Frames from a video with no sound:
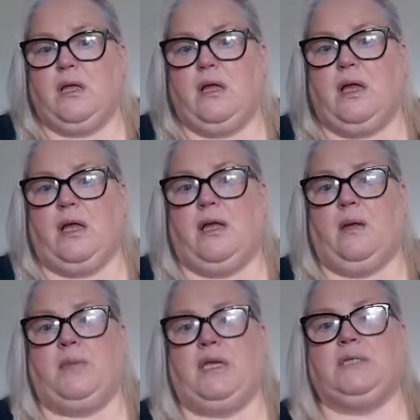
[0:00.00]

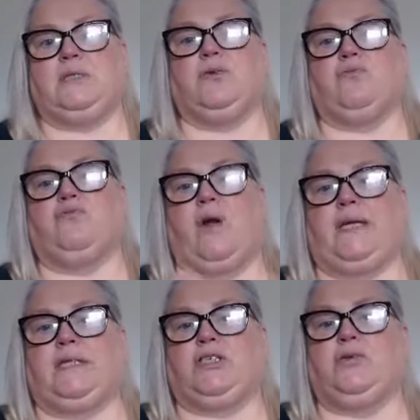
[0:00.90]
Is your
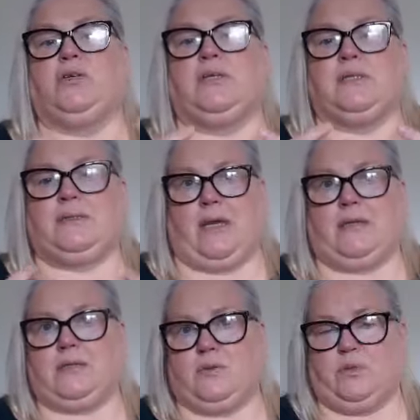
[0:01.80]
right to
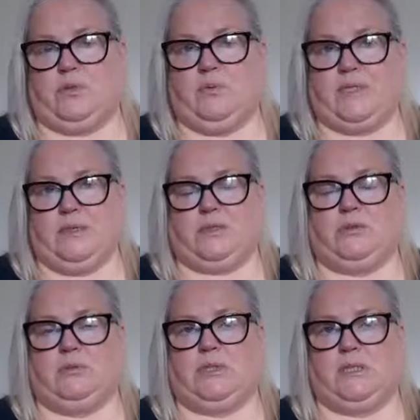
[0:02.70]
consent, we're talking about
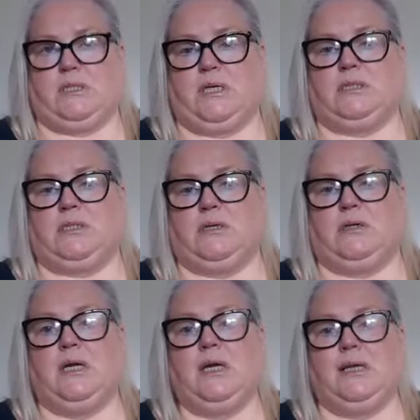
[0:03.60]
sexual consent
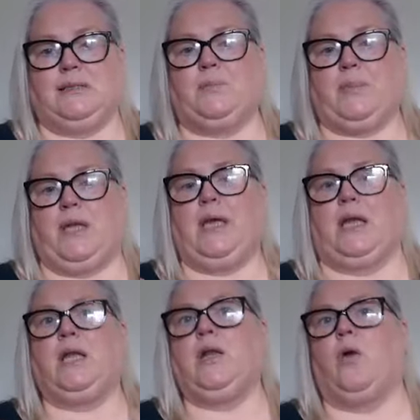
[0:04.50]
here, is it being
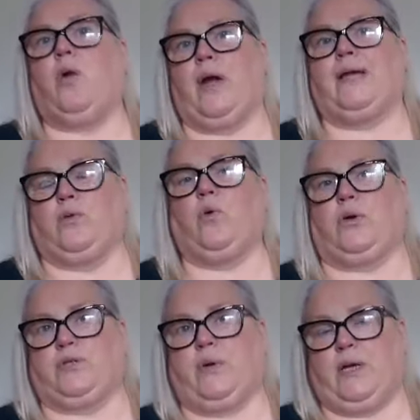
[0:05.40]

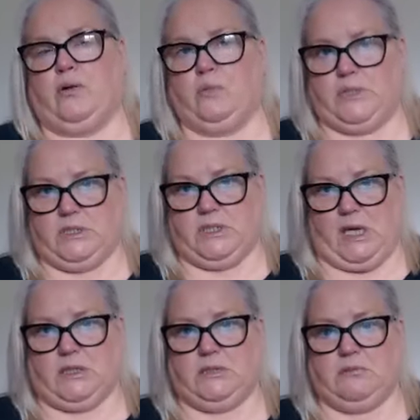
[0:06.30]
ignored when it comes to
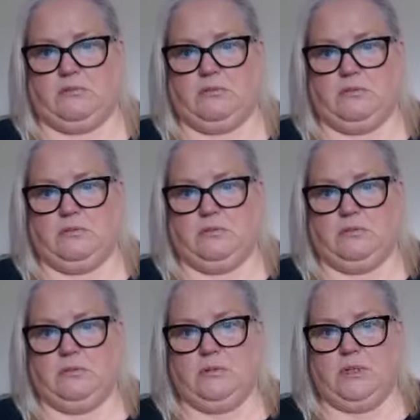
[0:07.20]
sex?
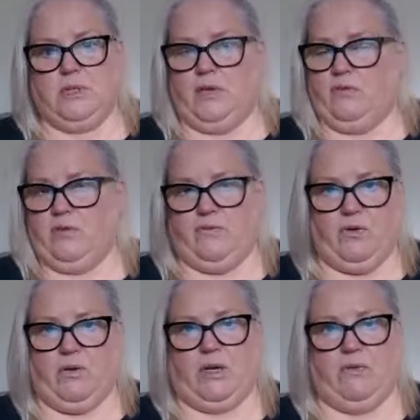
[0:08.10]
Even if
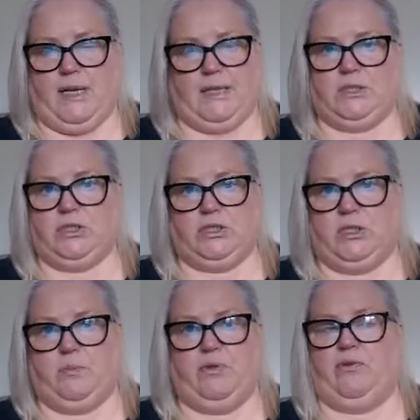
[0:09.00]
you're in a
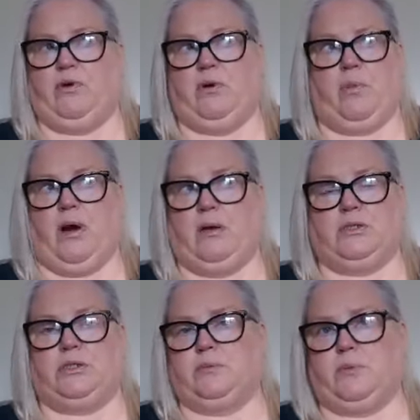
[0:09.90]
relationship, if you're in a
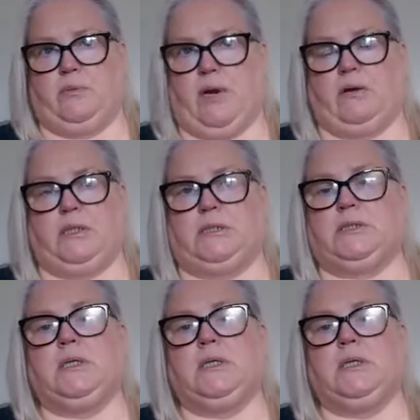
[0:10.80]
partnership or marriage,